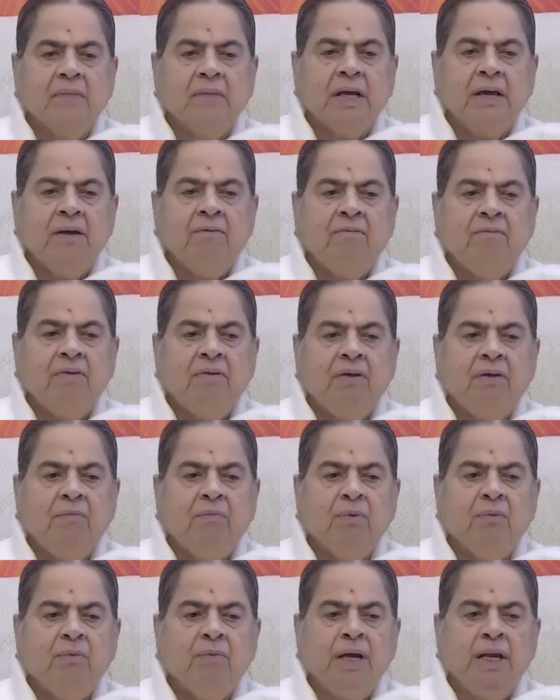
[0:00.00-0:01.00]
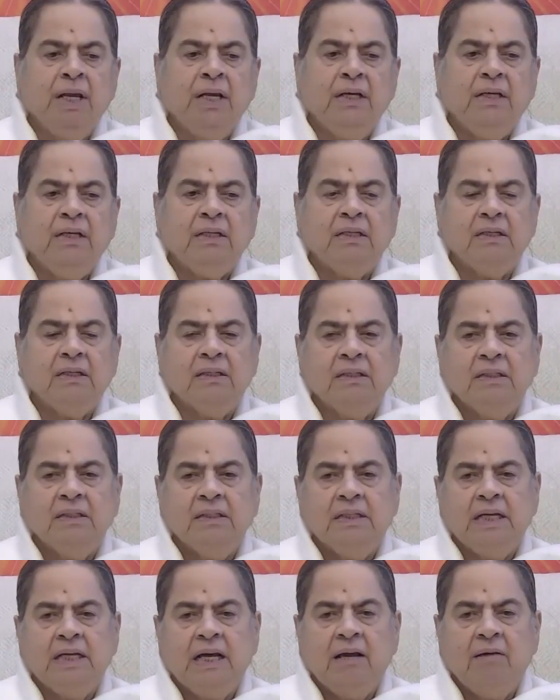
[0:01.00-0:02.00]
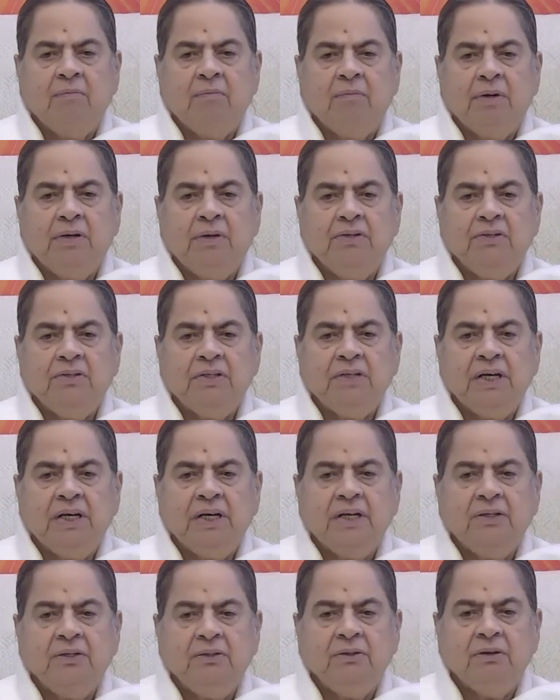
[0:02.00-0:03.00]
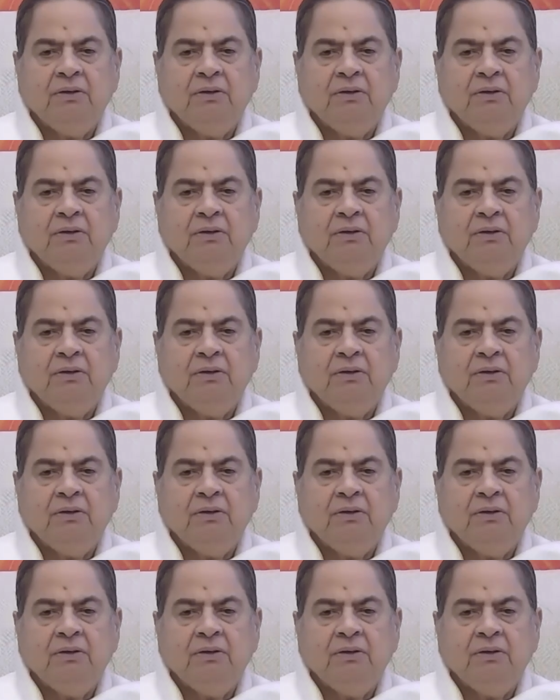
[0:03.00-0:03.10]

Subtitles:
Every moment appreciate your